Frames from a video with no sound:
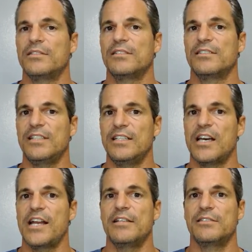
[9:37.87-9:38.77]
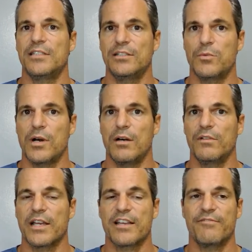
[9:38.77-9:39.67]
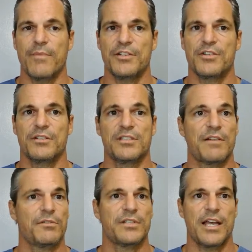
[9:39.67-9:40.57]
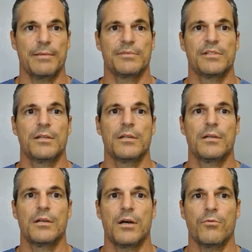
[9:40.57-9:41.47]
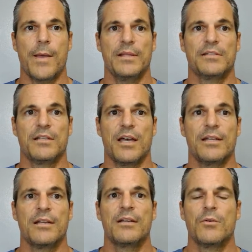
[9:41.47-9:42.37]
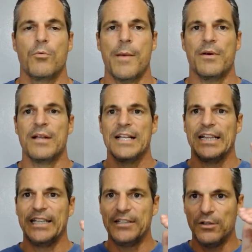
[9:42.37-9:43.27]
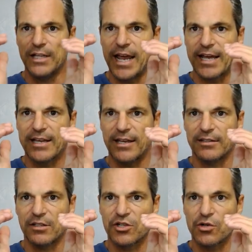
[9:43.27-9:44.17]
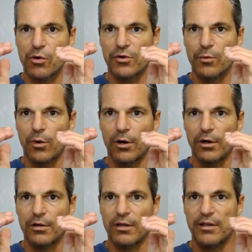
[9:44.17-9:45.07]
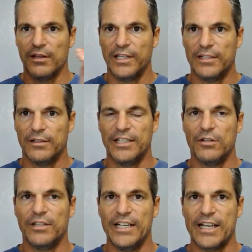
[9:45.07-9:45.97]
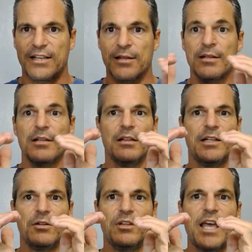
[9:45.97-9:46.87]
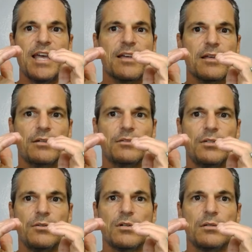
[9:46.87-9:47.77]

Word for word: at C nine and C twelve, like I've mentioned several times already tonight. Remember, linoleic is a shorter word than linolenic. Linoleic, two